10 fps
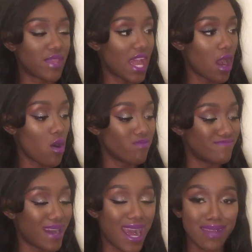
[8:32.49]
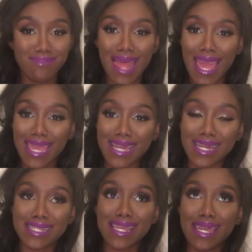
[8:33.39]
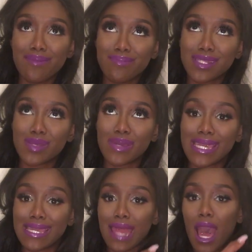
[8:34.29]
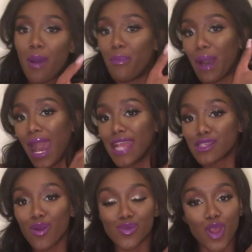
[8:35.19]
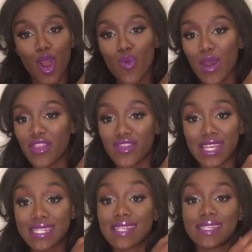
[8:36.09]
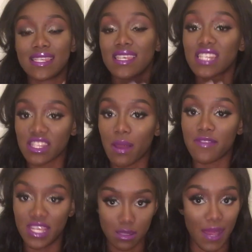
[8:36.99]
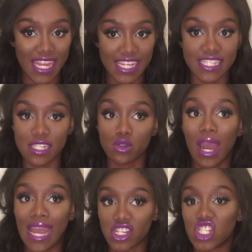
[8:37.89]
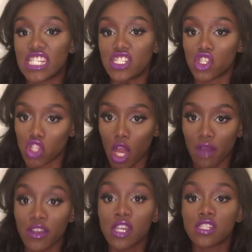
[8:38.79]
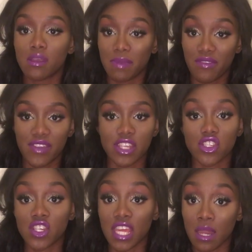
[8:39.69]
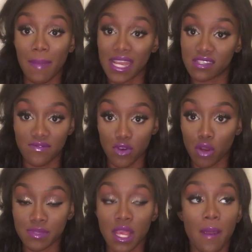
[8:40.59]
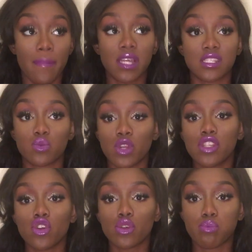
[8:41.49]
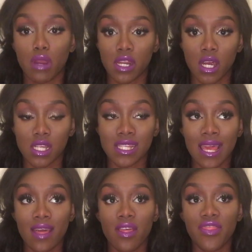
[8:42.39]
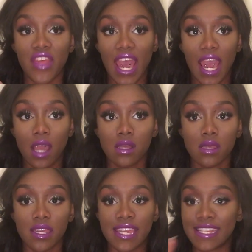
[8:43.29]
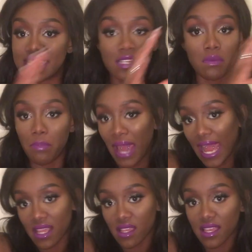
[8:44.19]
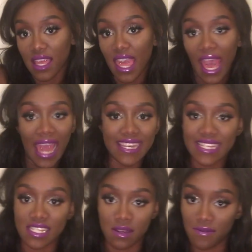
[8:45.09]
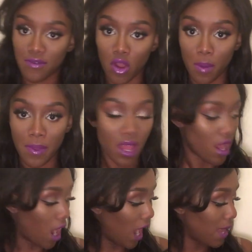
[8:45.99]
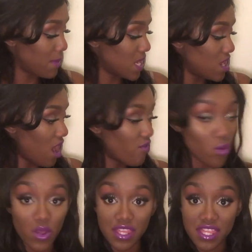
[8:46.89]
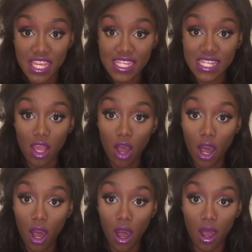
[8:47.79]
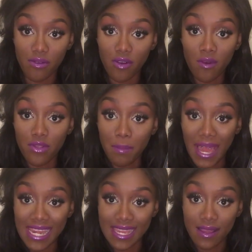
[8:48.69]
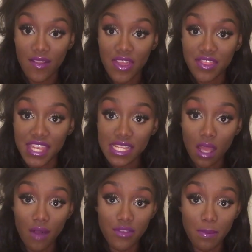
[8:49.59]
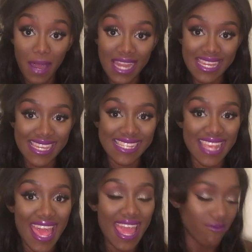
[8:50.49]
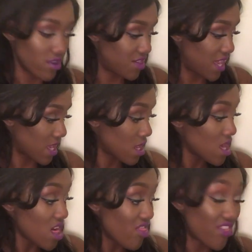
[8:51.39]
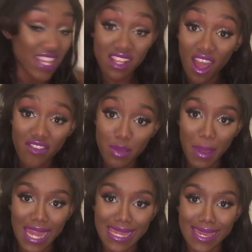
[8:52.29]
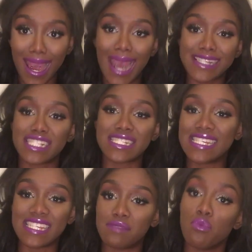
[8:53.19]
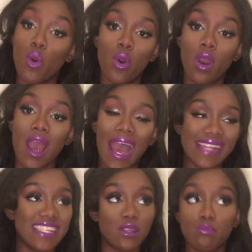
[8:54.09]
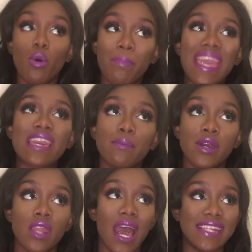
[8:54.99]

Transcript: Now, I'm like in between I don't know whether this palette did not actually deserve to be featured in a Bangs and Flops, because it's one of those products that it didn't bang and it didn't flop. I'm in love with this half of the palette. This half of the palette is everything. This half of the palette, I just needed more. I needed more pigment.